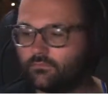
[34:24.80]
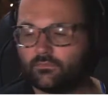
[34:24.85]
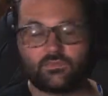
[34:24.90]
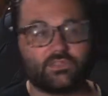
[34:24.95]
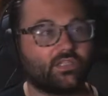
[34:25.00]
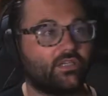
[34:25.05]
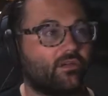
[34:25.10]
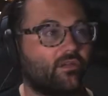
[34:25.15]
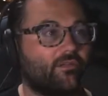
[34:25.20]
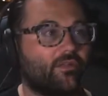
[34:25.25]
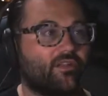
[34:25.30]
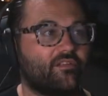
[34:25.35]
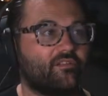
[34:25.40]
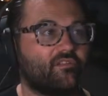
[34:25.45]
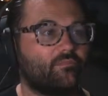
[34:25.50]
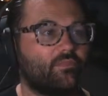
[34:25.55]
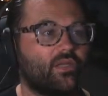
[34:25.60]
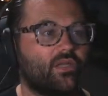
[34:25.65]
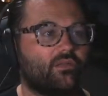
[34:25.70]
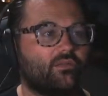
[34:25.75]
Get all that
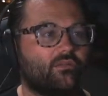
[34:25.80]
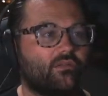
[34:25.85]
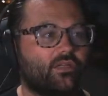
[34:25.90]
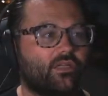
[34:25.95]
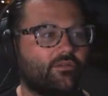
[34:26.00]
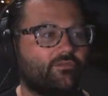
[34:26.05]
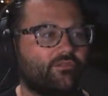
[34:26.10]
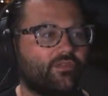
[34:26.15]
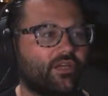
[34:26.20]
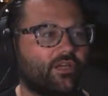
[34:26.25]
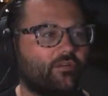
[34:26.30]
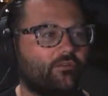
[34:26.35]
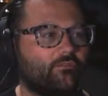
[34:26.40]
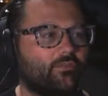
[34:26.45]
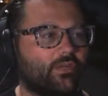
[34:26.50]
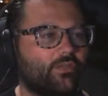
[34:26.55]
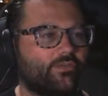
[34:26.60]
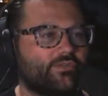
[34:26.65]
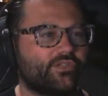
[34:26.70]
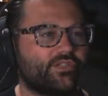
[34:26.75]
speed. Clifftown,
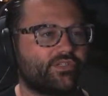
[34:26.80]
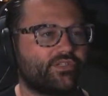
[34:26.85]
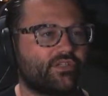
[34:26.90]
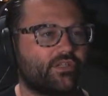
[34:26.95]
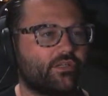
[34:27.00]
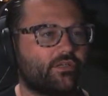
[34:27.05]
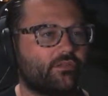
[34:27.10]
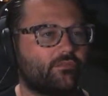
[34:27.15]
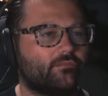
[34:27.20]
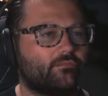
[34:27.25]
we were just there.